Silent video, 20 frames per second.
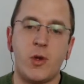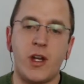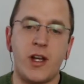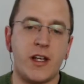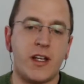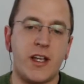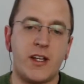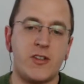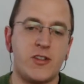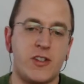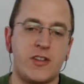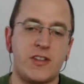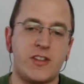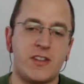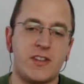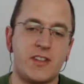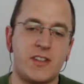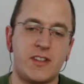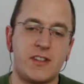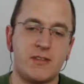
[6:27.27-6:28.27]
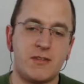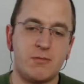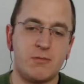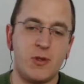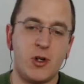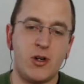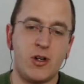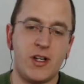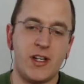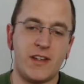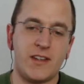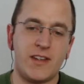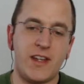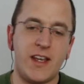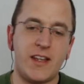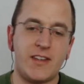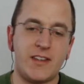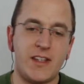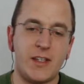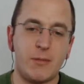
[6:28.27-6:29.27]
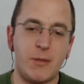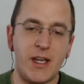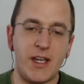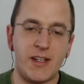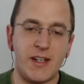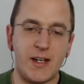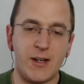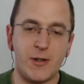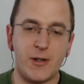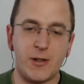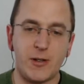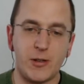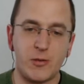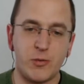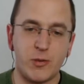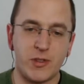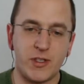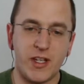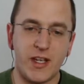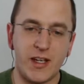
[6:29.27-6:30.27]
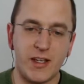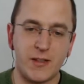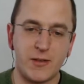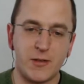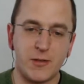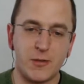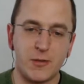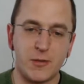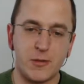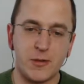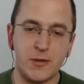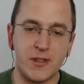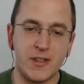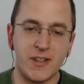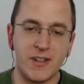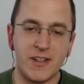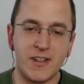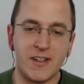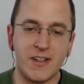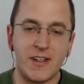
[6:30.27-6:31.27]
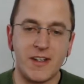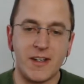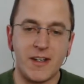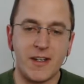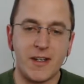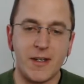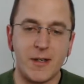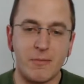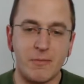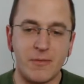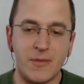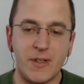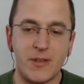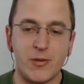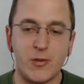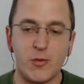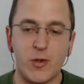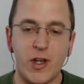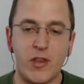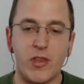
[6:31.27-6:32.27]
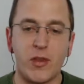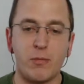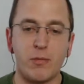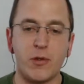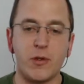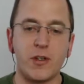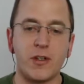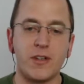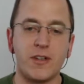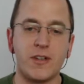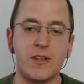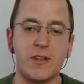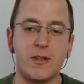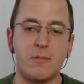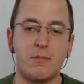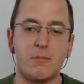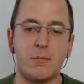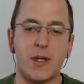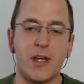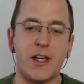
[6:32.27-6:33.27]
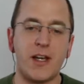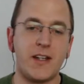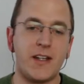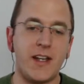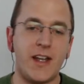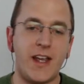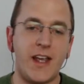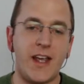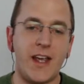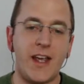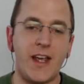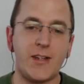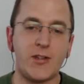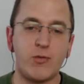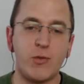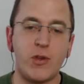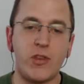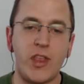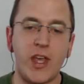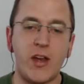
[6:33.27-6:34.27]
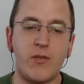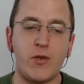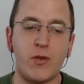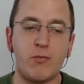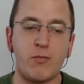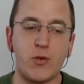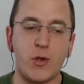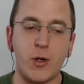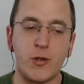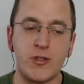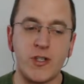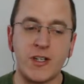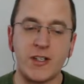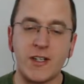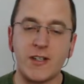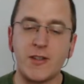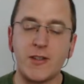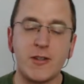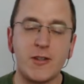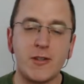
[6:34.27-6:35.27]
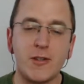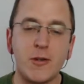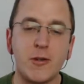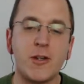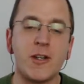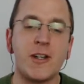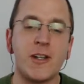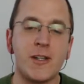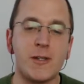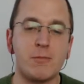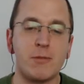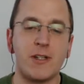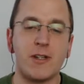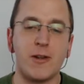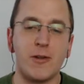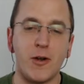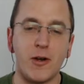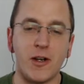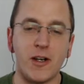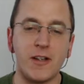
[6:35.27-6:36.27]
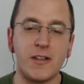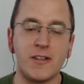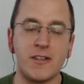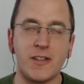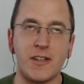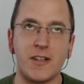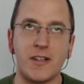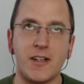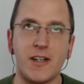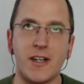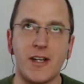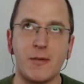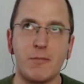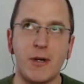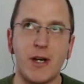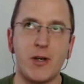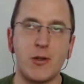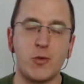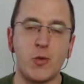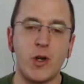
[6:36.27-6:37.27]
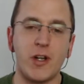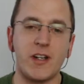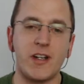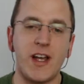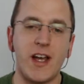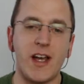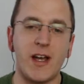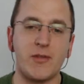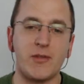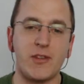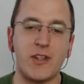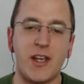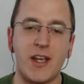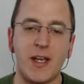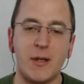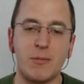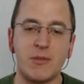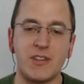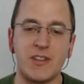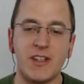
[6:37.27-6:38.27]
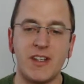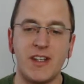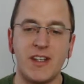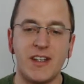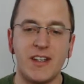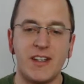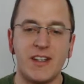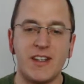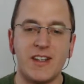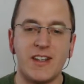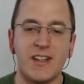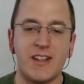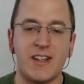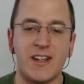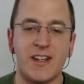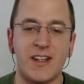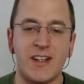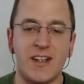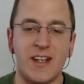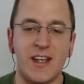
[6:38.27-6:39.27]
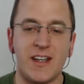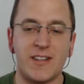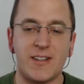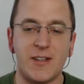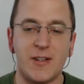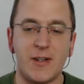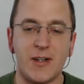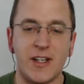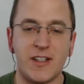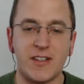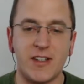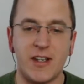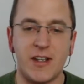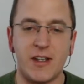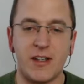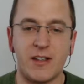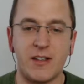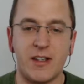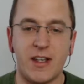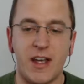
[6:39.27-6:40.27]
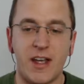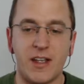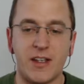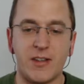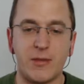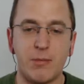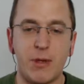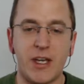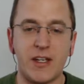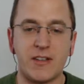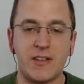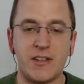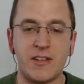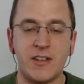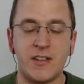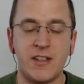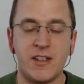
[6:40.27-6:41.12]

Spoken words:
well, I can just more or less estimate how long it would take to write the book. But as with every project, it took a little bit longer, about 1.5 times as long as I expected,